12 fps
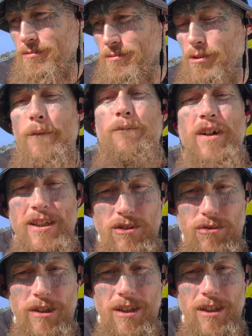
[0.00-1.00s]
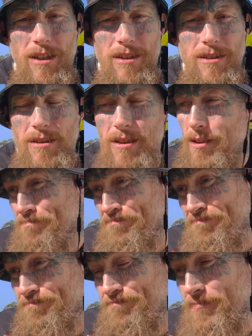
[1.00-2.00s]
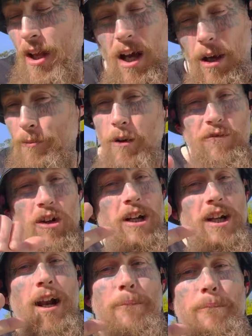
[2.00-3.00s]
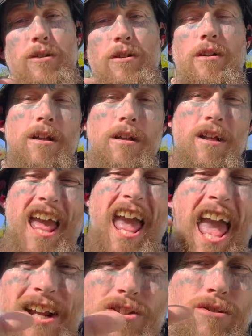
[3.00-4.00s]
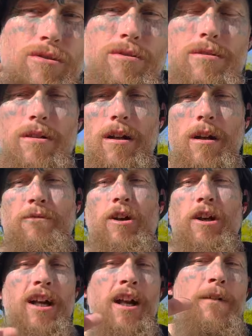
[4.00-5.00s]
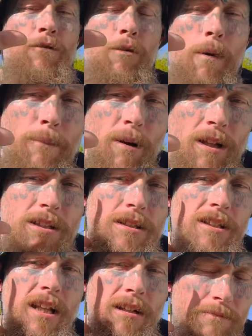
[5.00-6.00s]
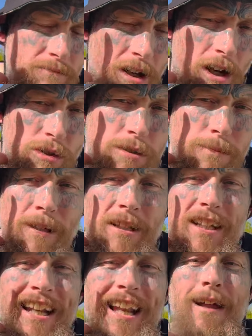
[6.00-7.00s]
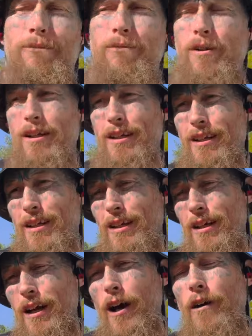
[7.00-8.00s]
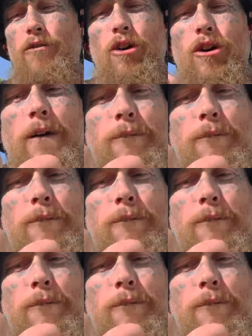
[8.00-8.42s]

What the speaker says: Your victory. So I'm not throwing it up at you. I'm throwing it up for my brothers that I respect and love. I throw it up